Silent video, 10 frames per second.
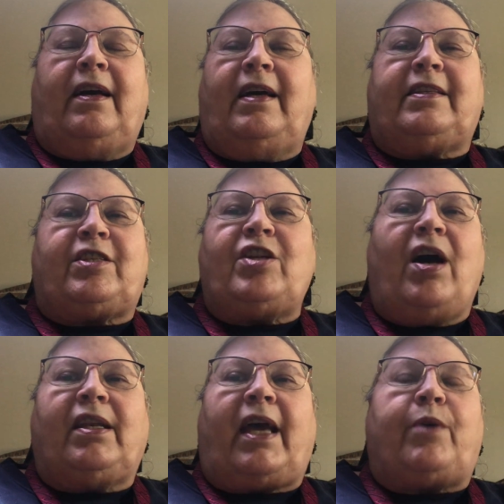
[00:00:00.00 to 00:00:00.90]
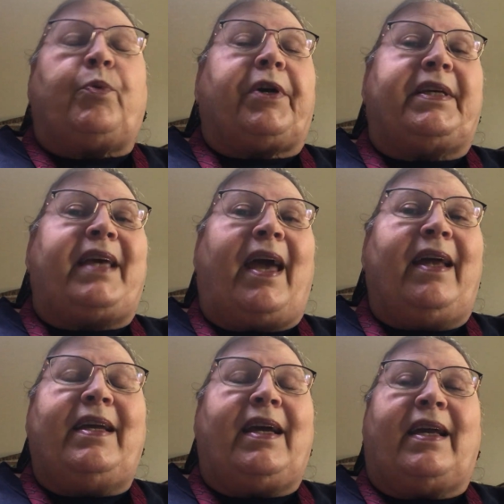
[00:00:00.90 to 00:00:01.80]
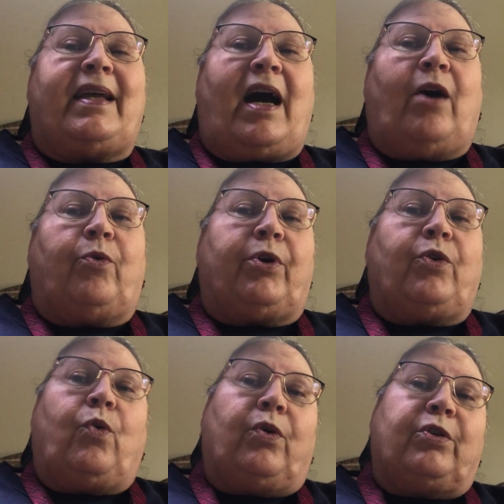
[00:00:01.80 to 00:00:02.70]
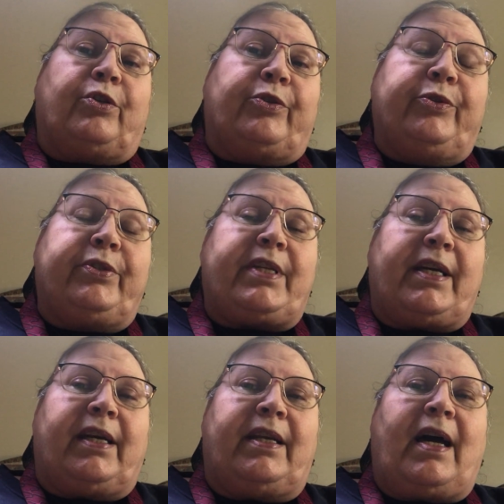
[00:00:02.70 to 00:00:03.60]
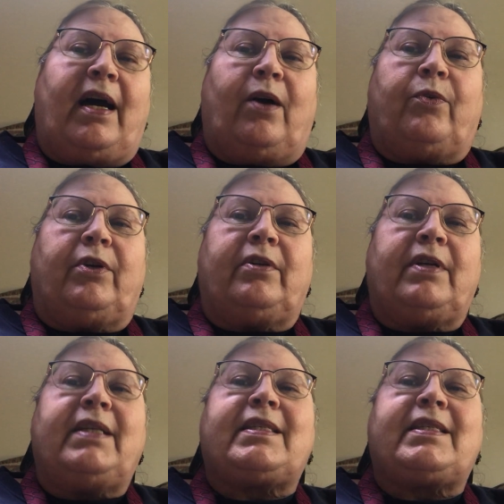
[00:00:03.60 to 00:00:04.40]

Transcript: It's not like we're gaining an hour or losing an hour.